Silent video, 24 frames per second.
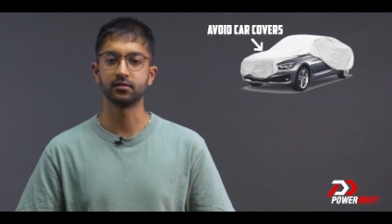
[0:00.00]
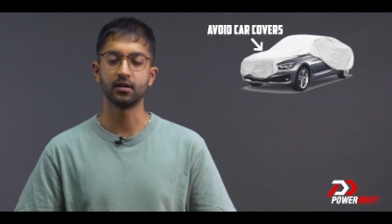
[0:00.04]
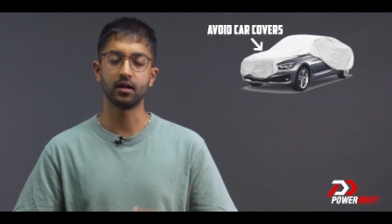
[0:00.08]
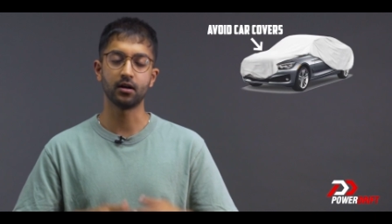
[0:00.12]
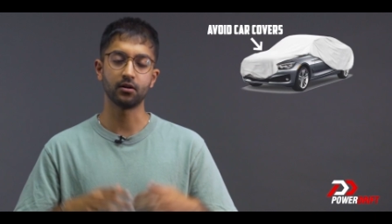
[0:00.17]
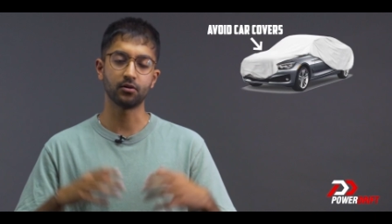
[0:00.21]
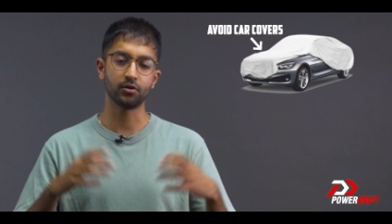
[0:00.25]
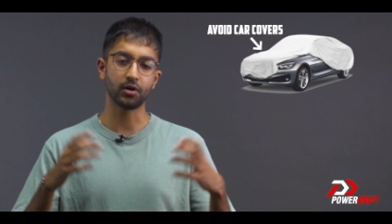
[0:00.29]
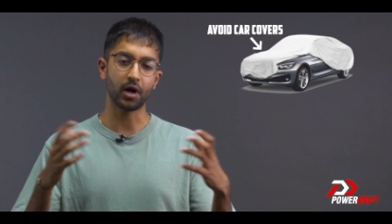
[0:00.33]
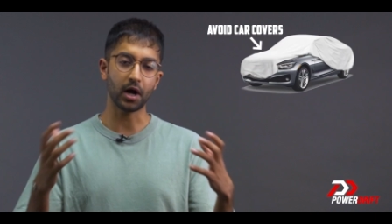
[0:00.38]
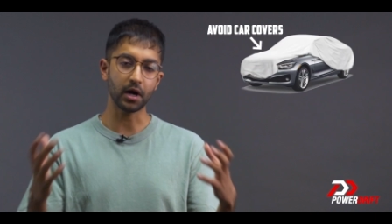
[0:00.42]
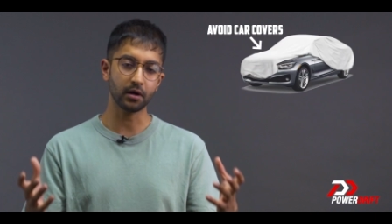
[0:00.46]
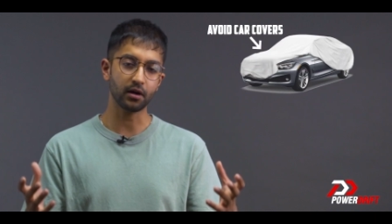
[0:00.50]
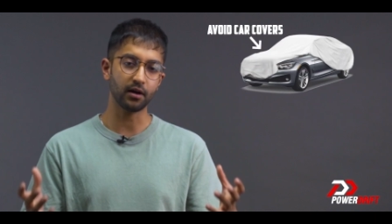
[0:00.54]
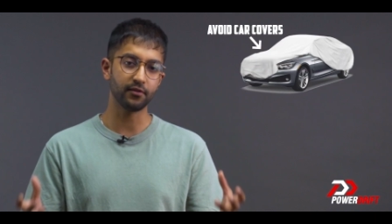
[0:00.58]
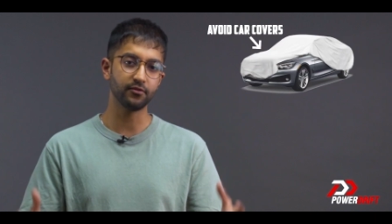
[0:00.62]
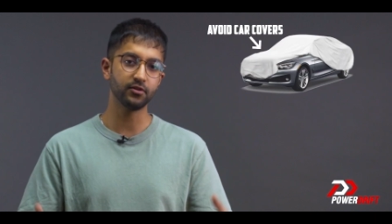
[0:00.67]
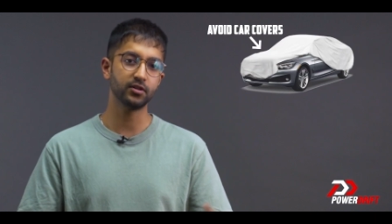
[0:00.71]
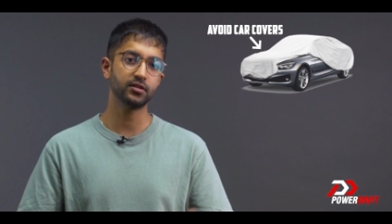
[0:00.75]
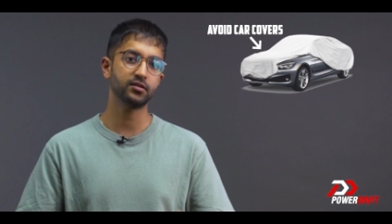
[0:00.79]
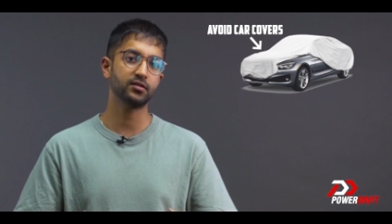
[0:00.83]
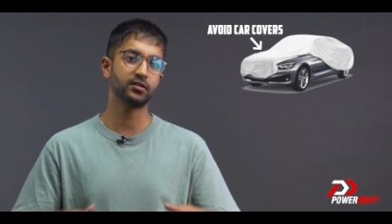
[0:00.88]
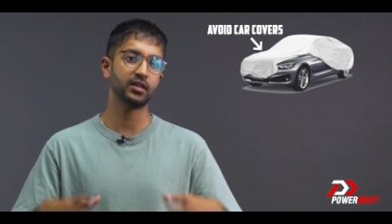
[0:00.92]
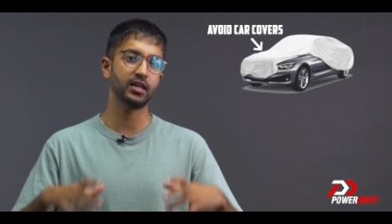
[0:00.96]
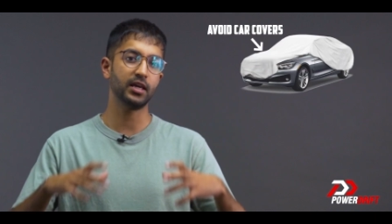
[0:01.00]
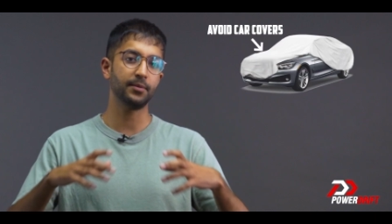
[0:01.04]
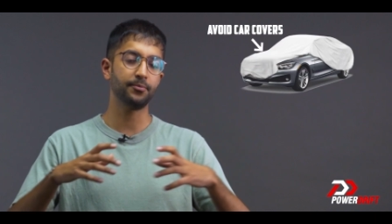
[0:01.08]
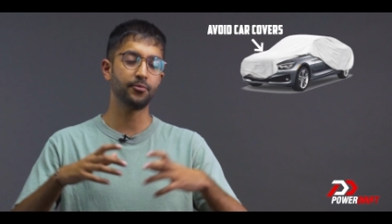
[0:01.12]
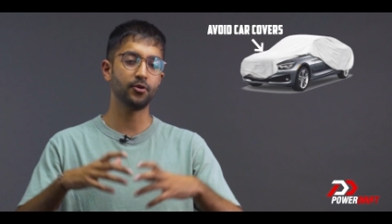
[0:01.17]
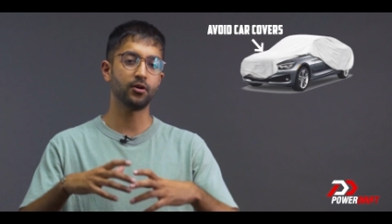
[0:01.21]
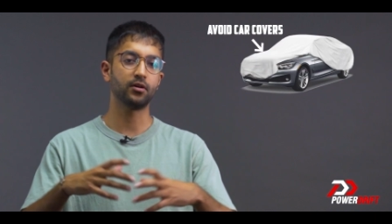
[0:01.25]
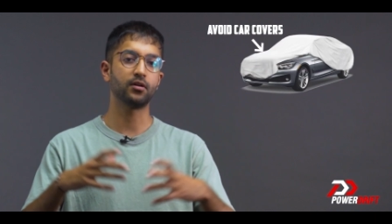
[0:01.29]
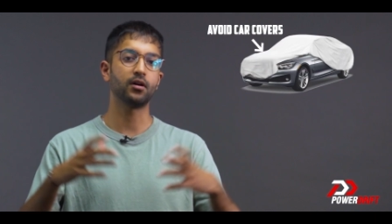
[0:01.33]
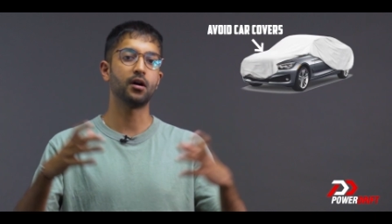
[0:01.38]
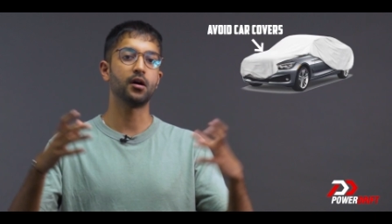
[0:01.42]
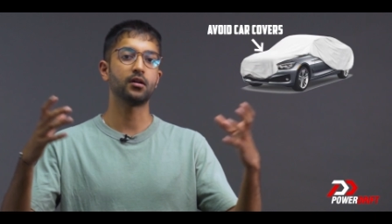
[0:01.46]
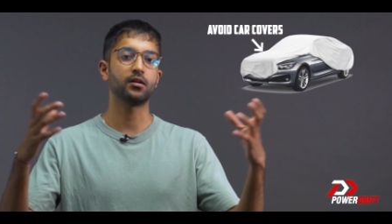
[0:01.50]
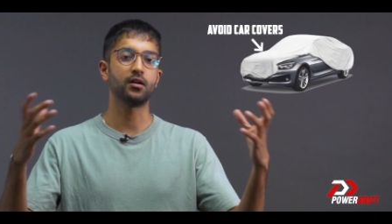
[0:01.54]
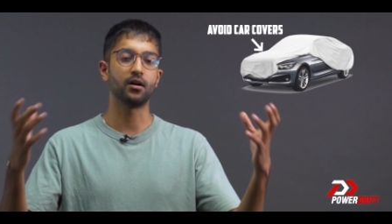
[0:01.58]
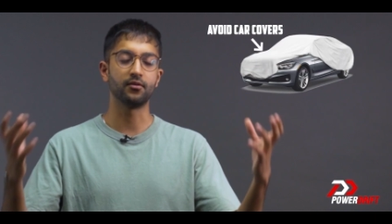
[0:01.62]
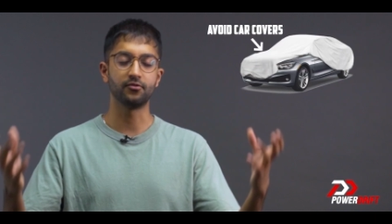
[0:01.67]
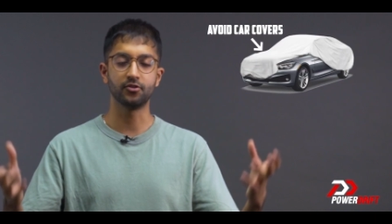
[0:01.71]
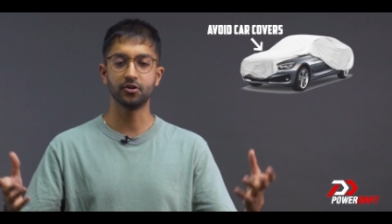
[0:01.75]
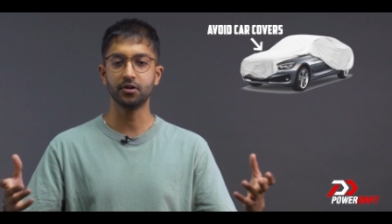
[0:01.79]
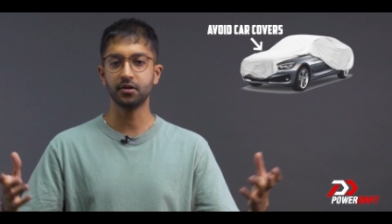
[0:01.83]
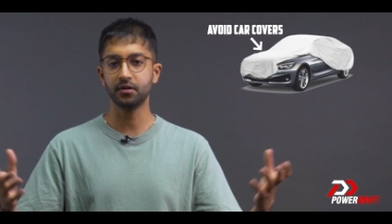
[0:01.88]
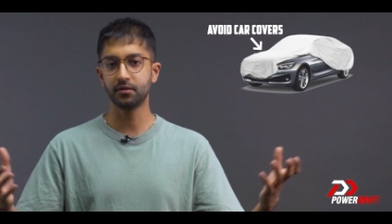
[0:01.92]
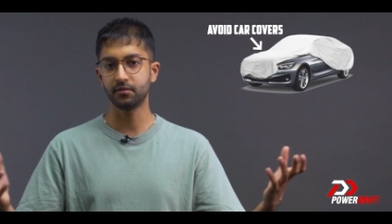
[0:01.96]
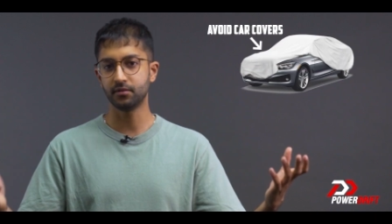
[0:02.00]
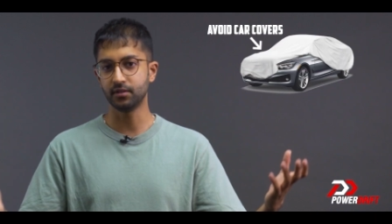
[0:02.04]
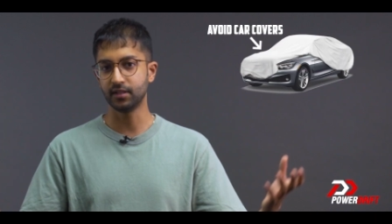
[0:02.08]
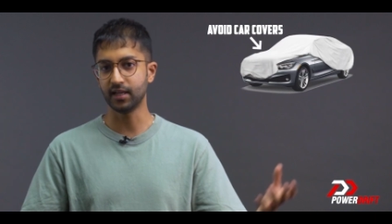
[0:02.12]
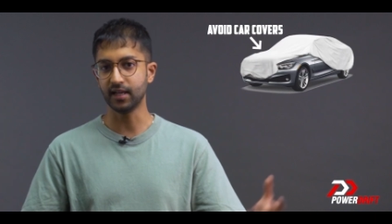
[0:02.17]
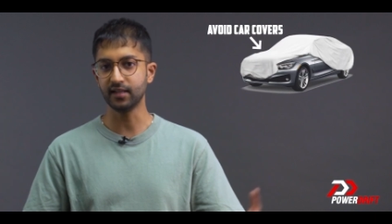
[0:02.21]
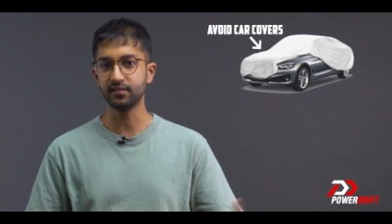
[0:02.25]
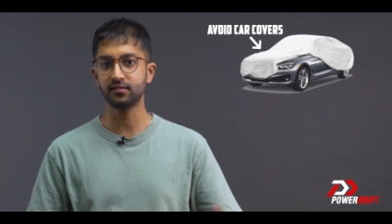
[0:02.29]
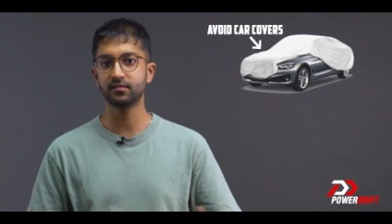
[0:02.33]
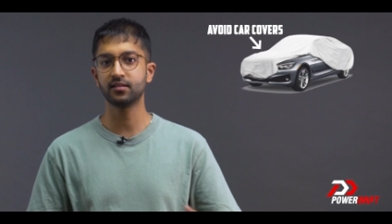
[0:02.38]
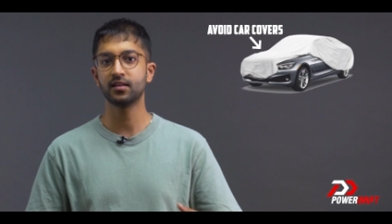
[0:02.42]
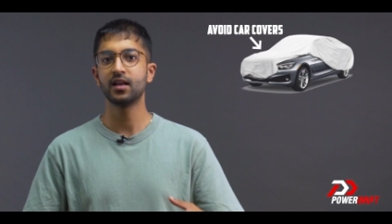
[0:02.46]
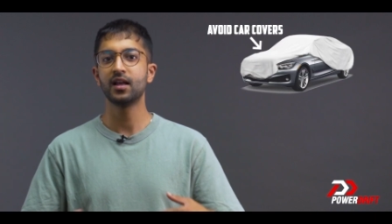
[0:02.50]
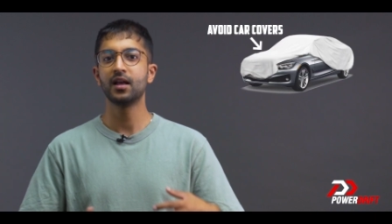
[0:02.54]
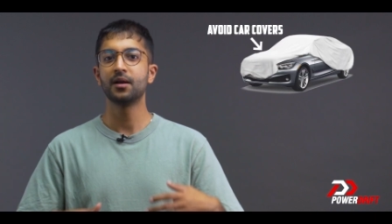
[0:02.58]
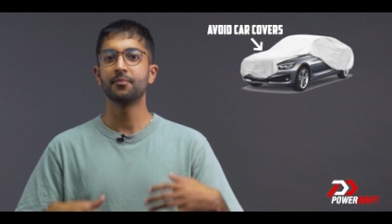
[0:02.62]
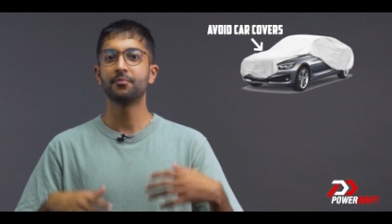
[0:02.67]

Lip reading: Now car covers keep your car covered, yes,